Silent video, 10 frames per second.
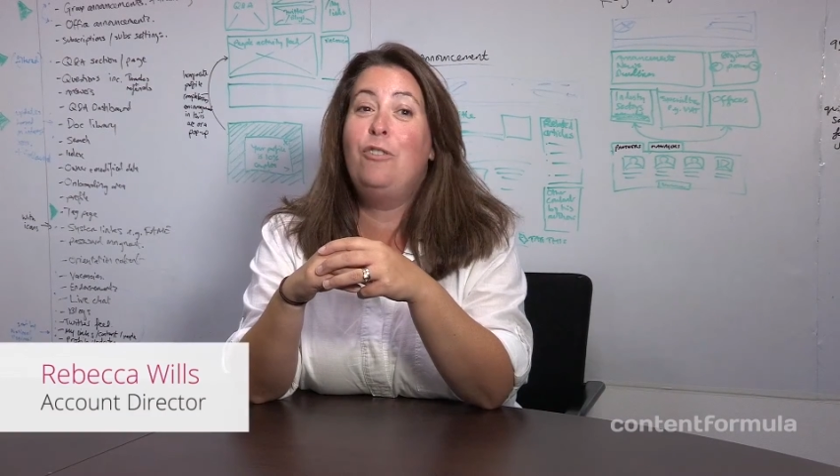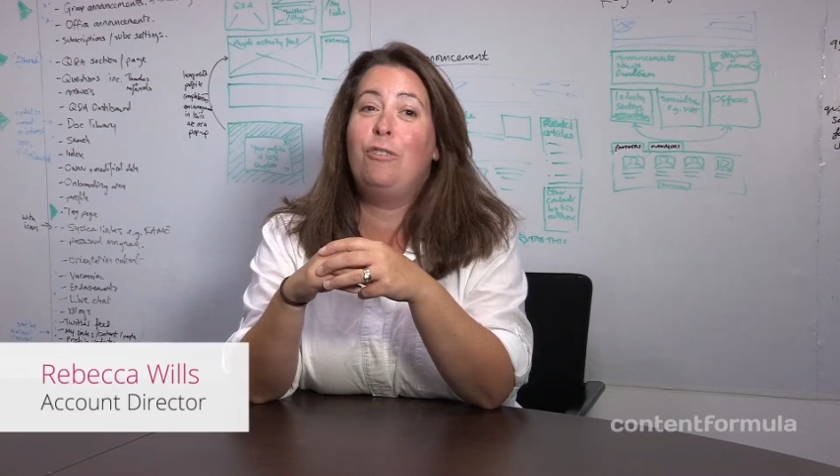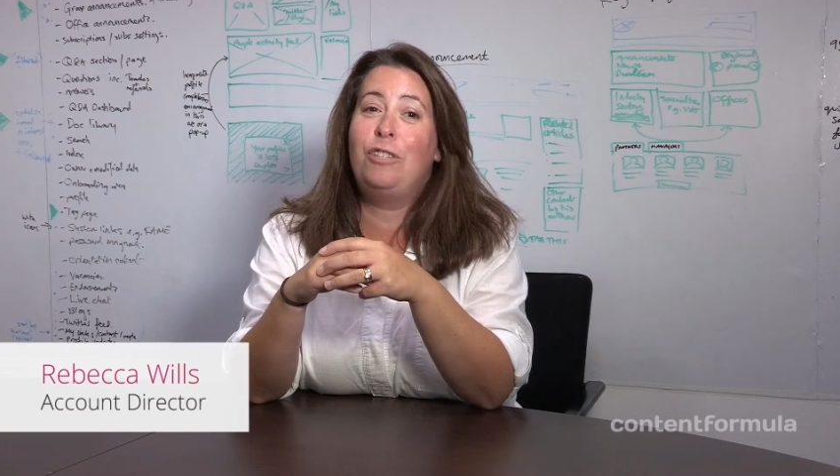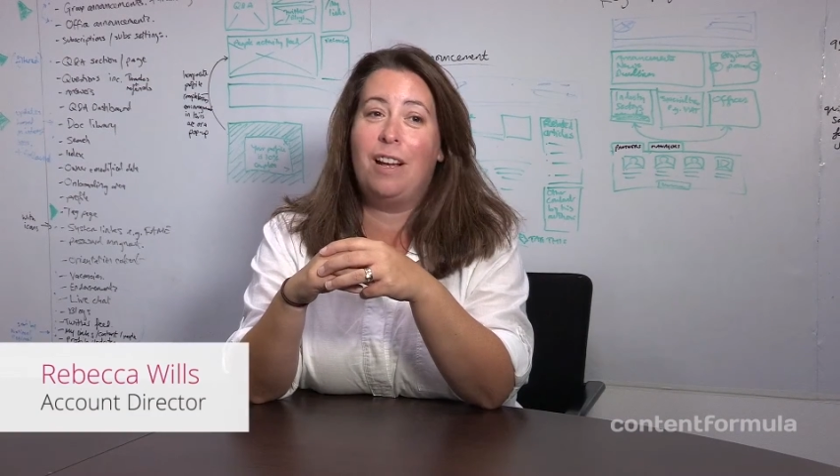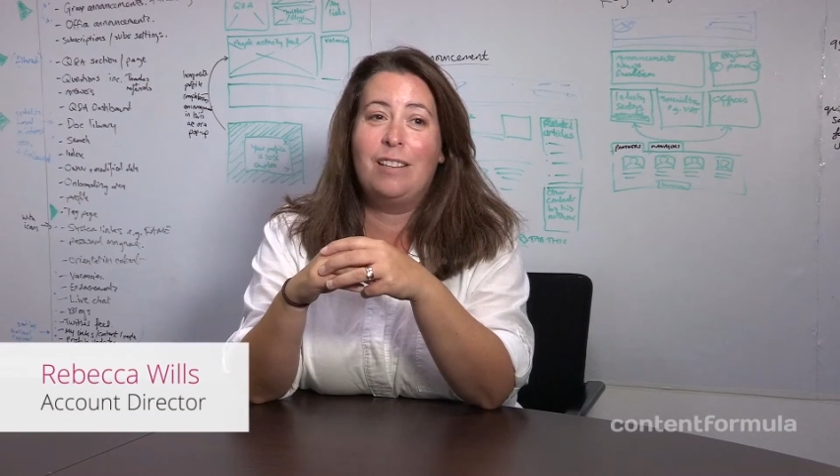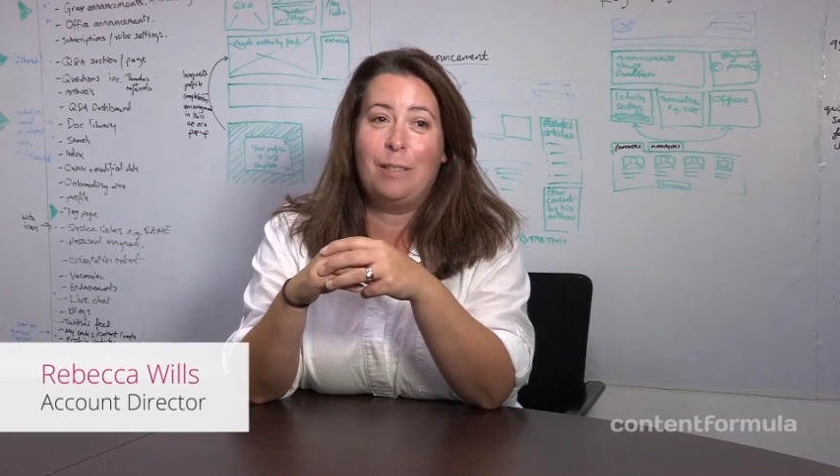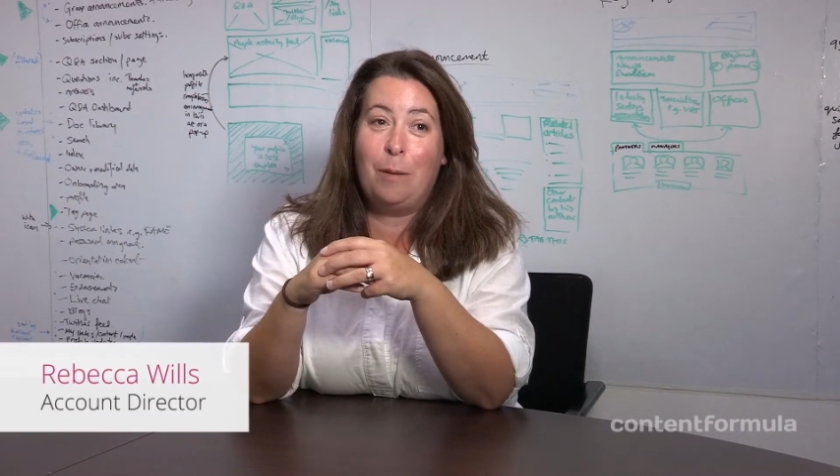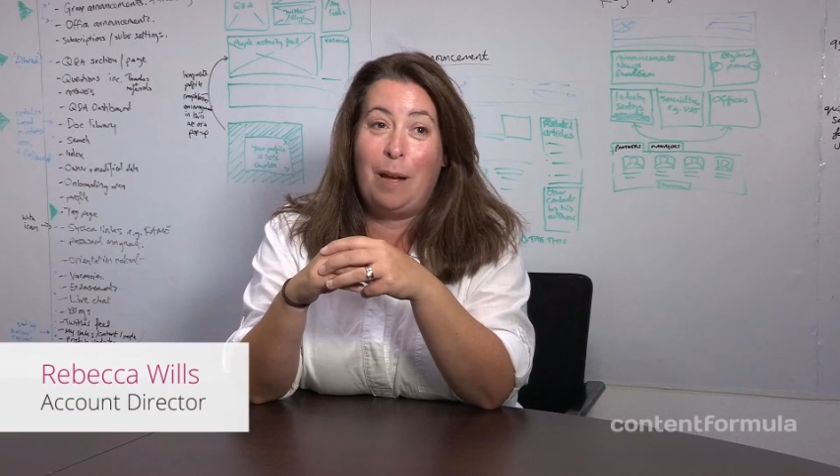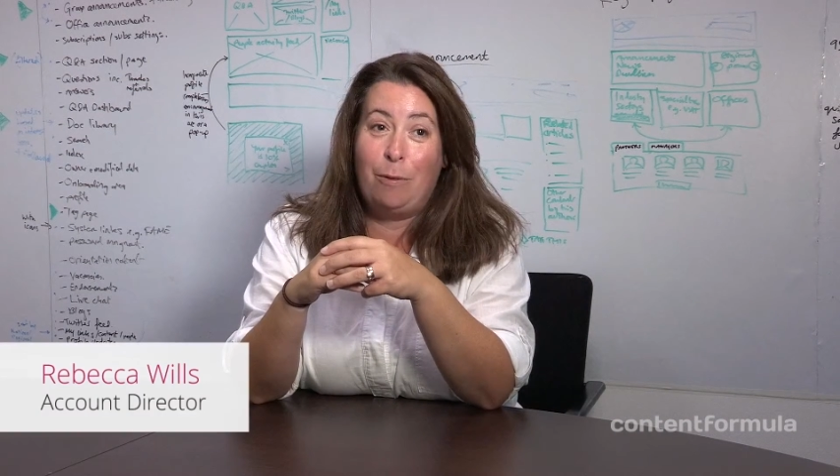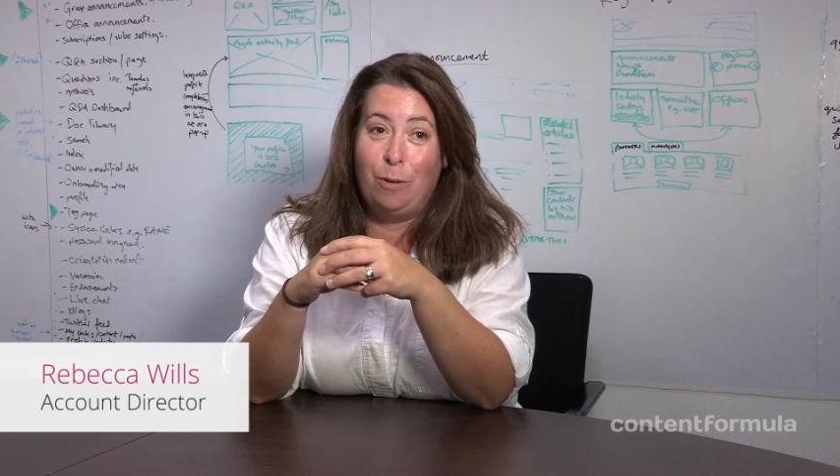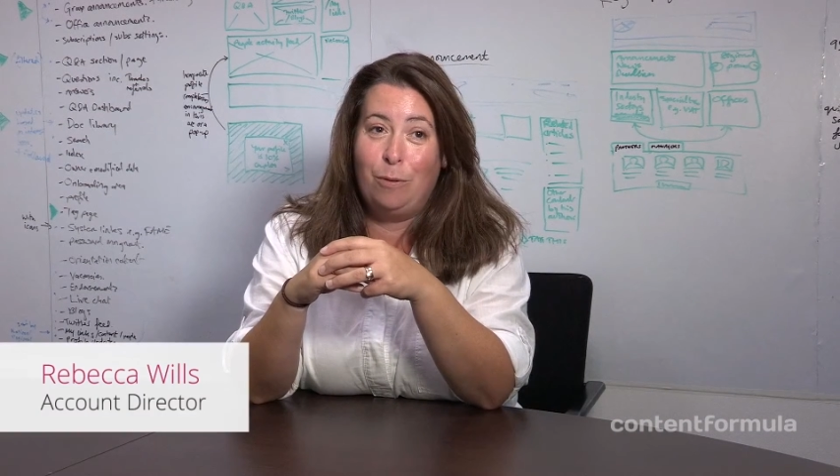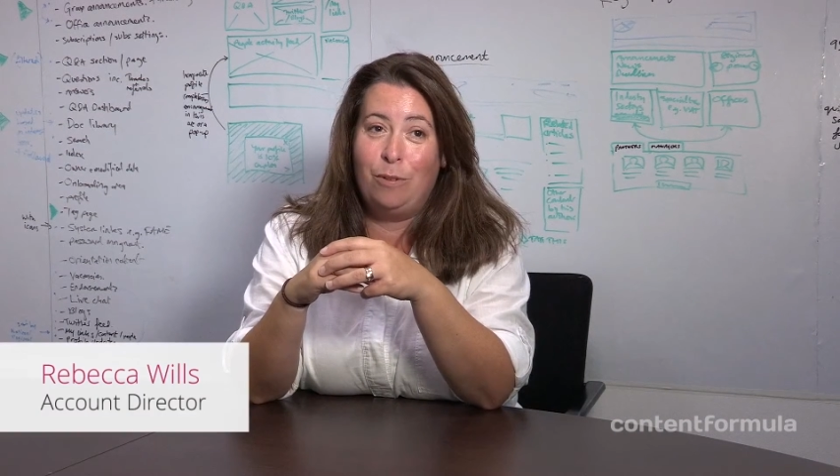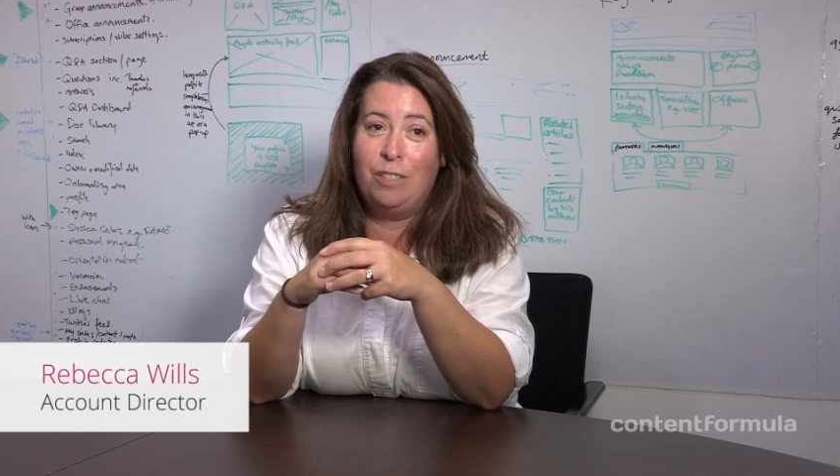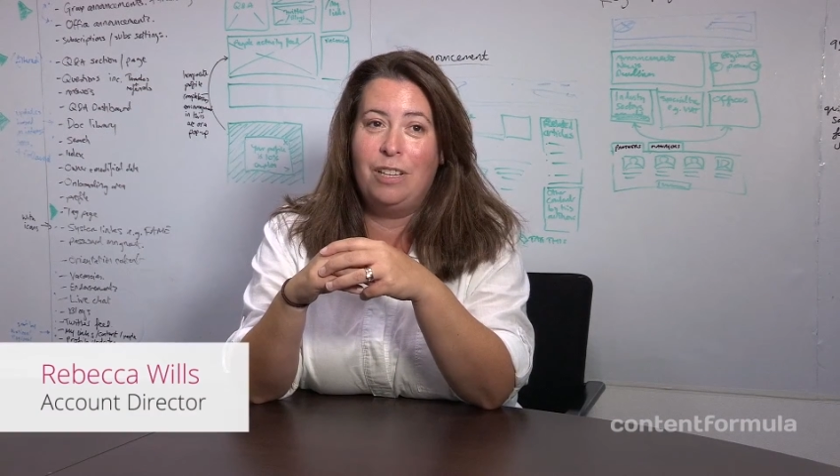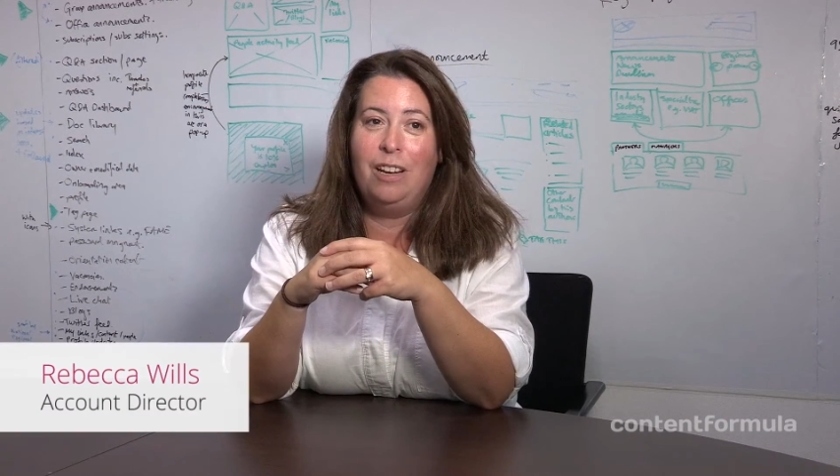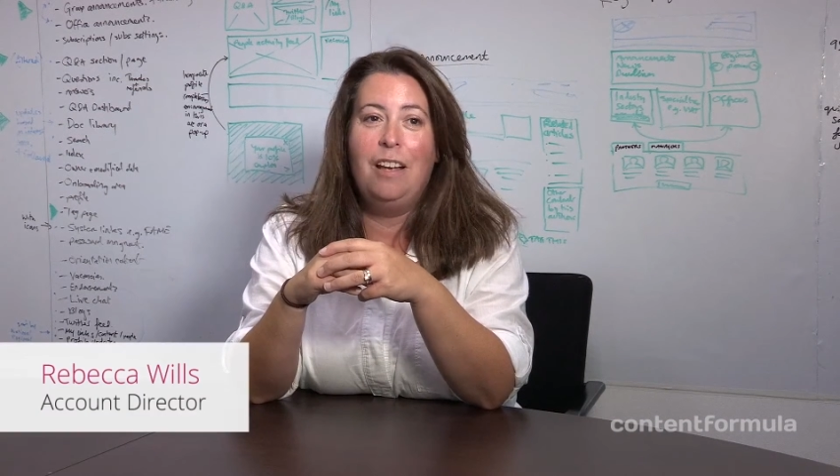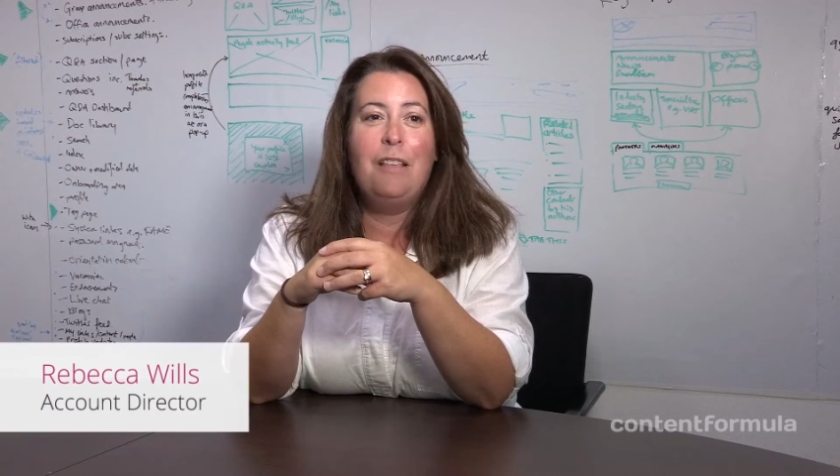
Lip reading: not just about the launch.